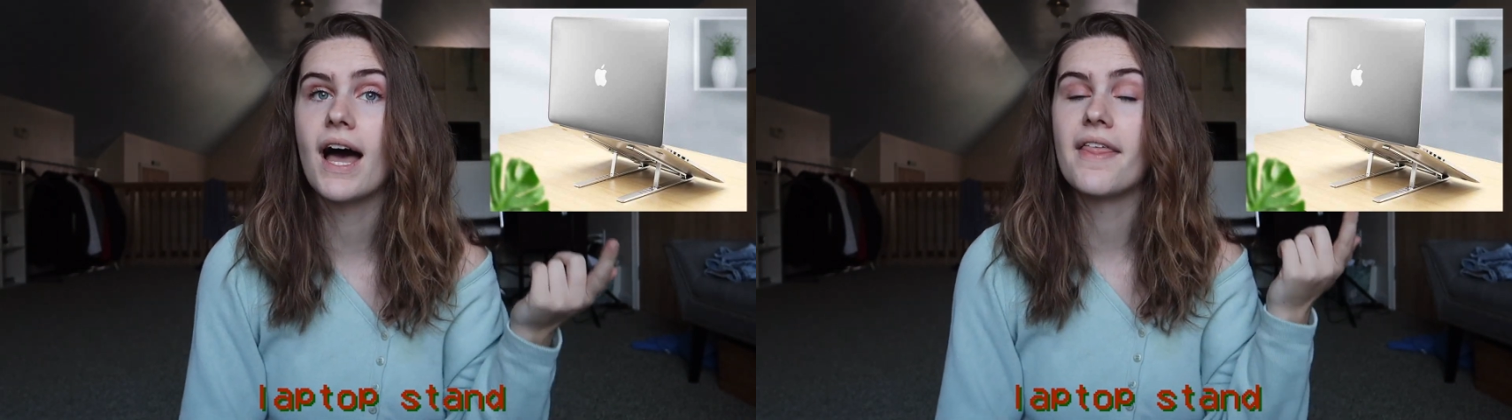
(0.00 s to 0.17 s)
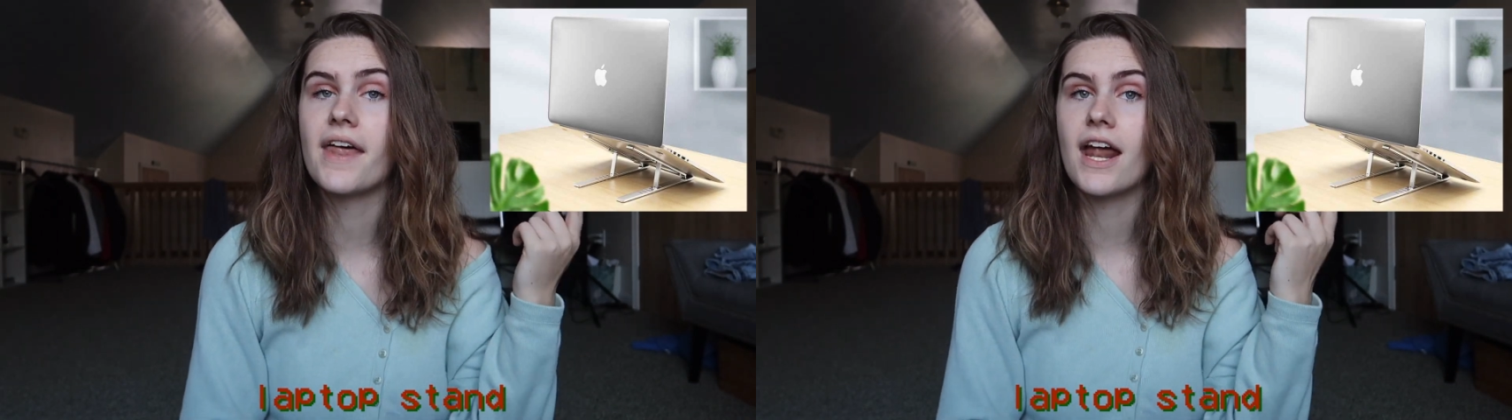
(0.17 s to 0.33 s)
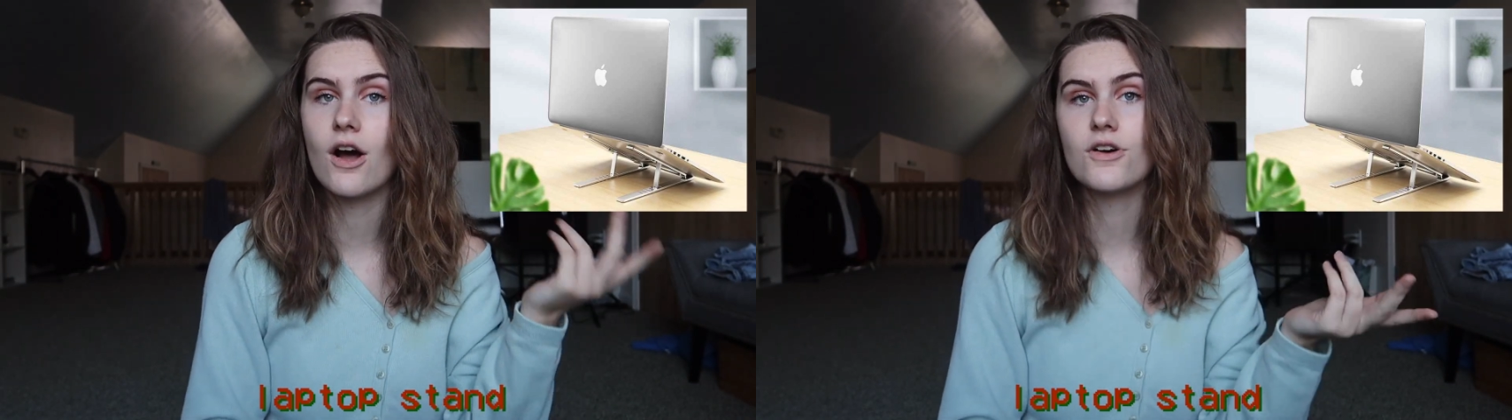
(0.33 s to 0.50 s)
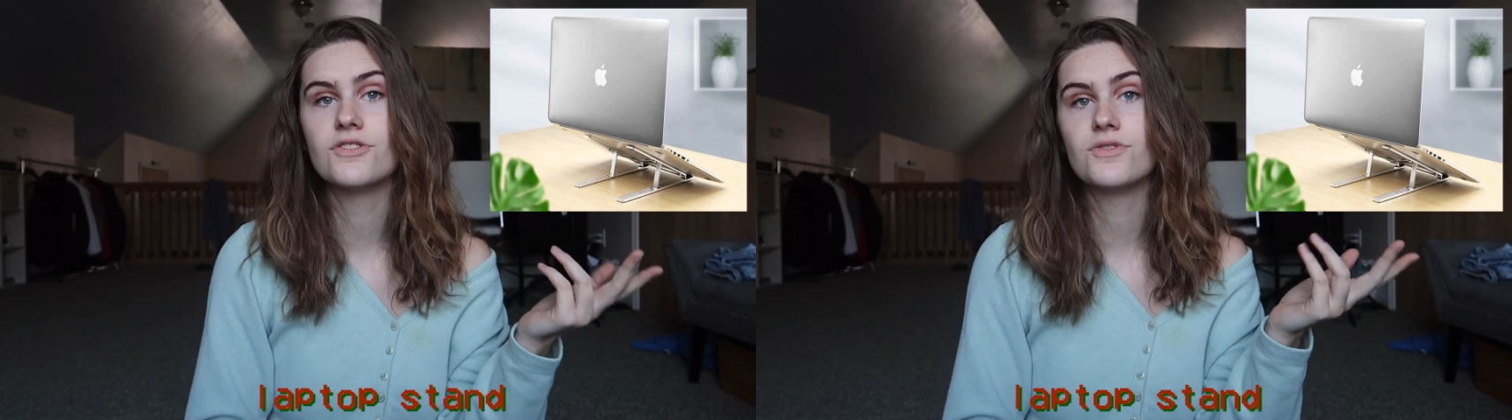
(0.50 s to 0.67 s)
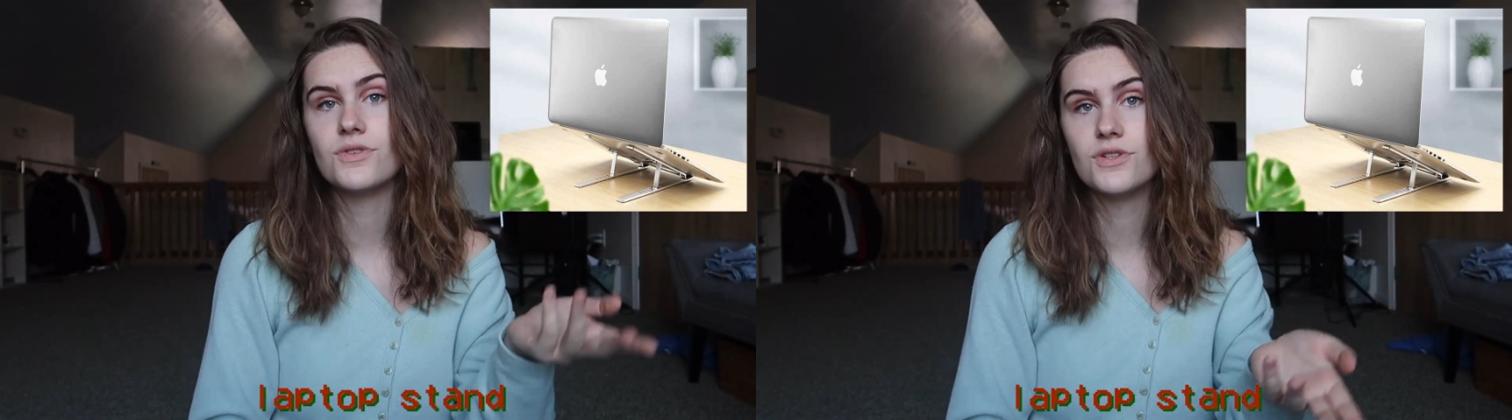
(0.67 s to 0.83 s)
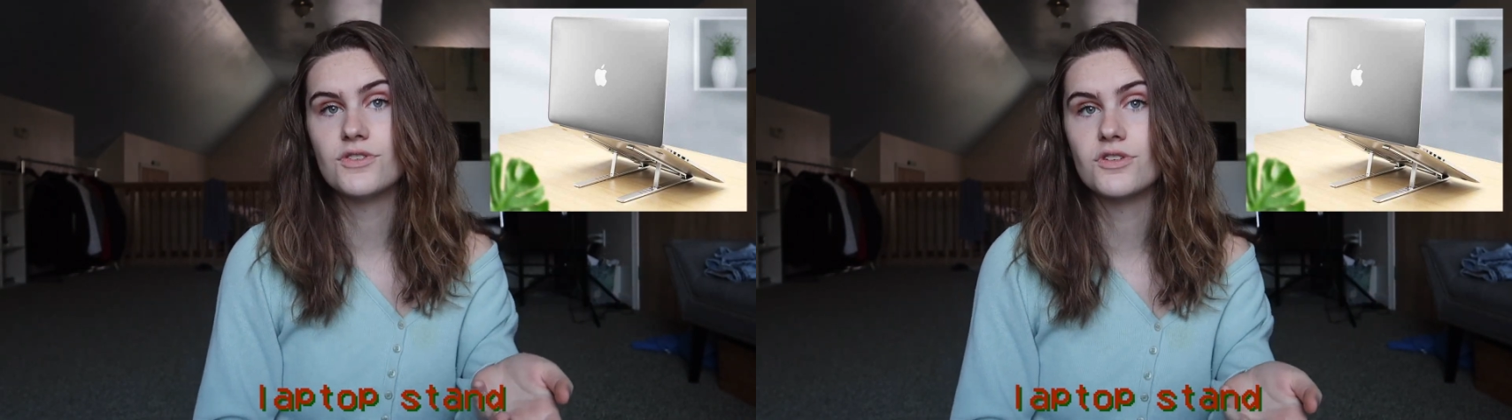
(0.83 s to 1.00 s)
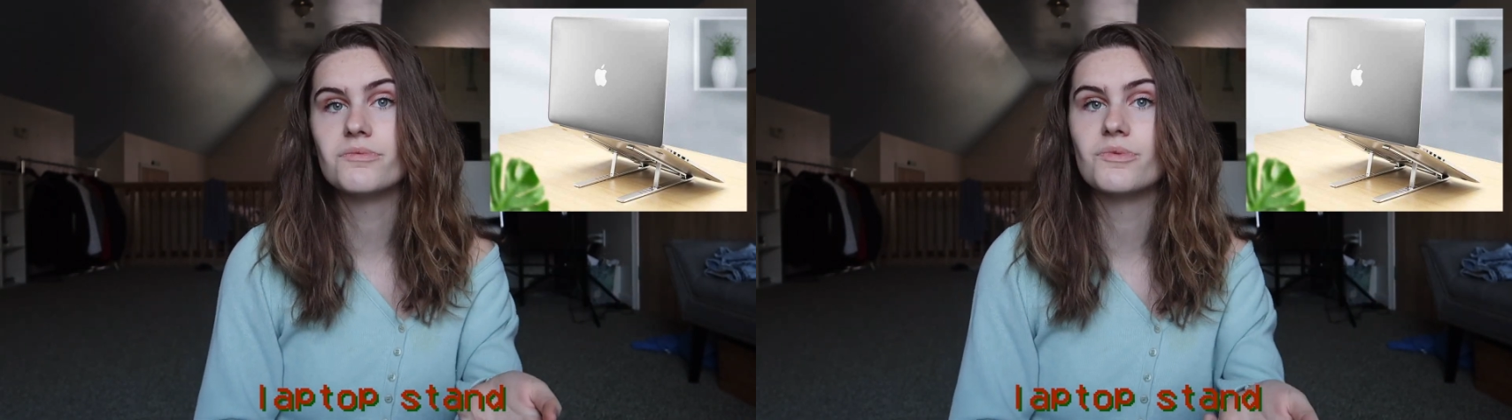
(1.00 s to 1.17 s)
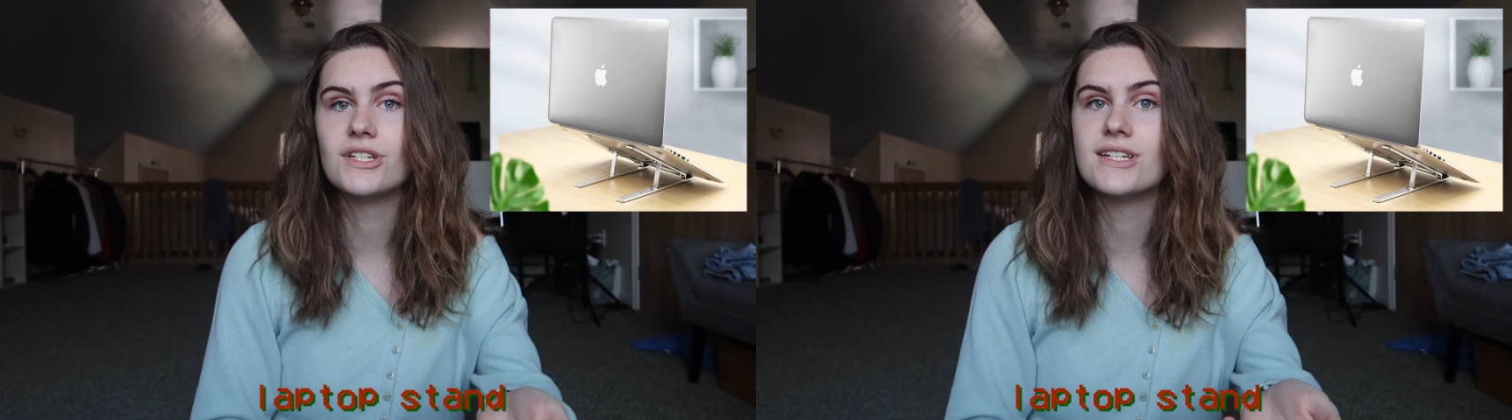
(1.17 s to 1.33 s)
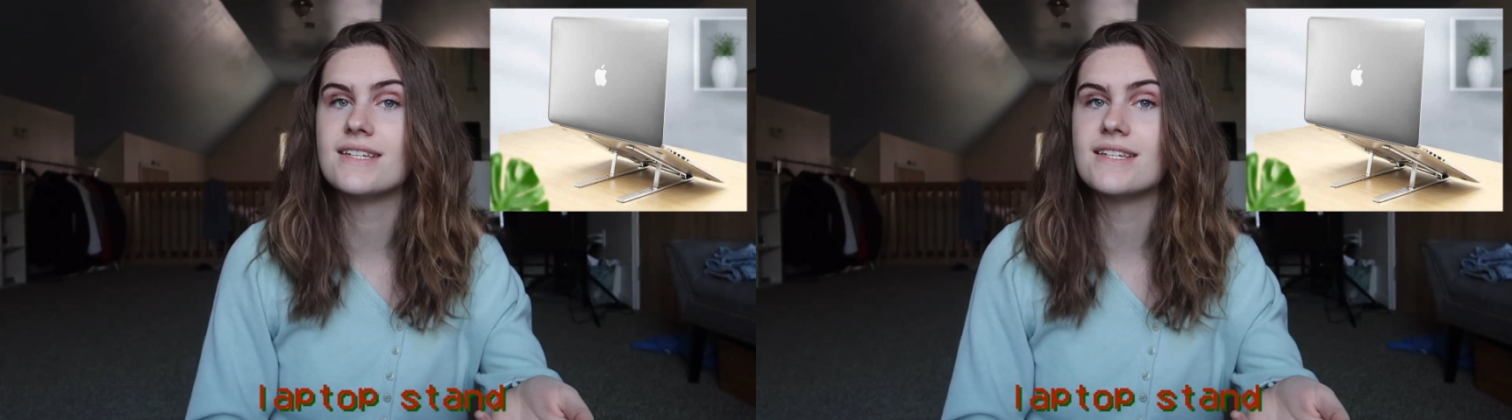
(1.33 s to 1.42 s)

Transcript: and then I also do YouTube, which